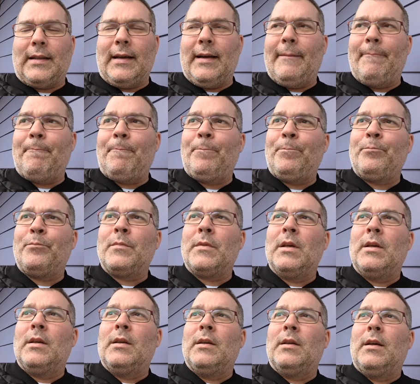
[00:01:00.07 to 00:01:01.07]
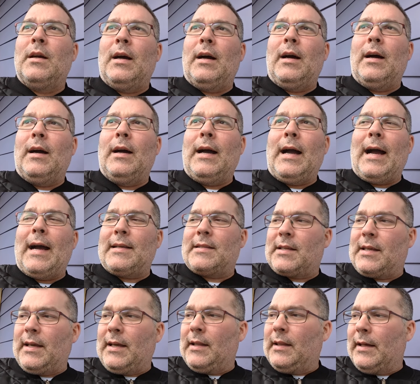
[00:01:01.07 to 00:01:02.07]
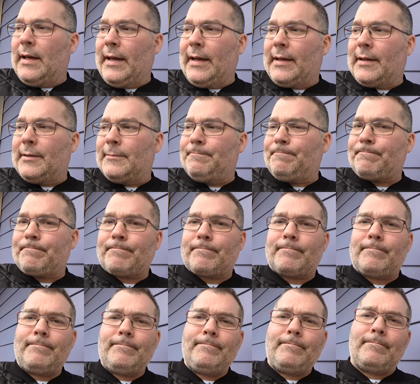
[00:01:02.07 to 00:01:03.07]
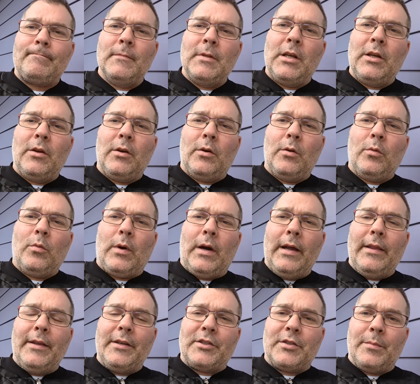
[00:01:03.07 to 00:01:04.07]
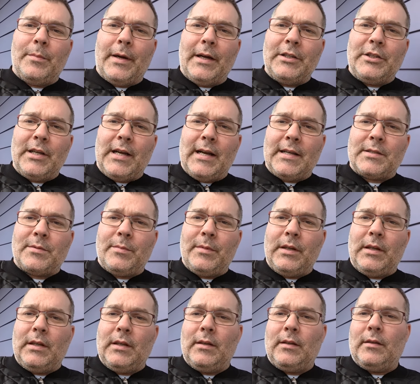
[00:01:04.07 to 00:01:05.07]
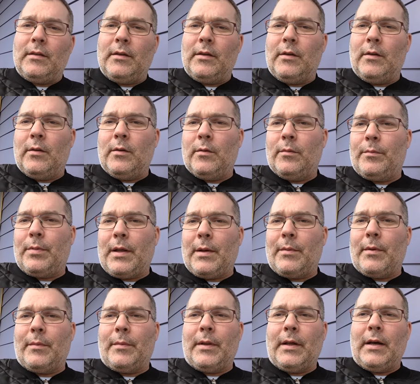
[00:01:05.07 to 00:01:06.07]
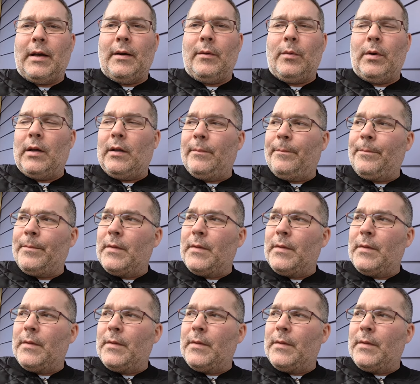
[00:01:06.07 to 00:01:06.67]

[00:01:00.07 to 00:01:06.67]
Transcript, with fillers: that, uh, asking like, you know, why they should buy Jasmy, you know, blah, blah, blah. Well,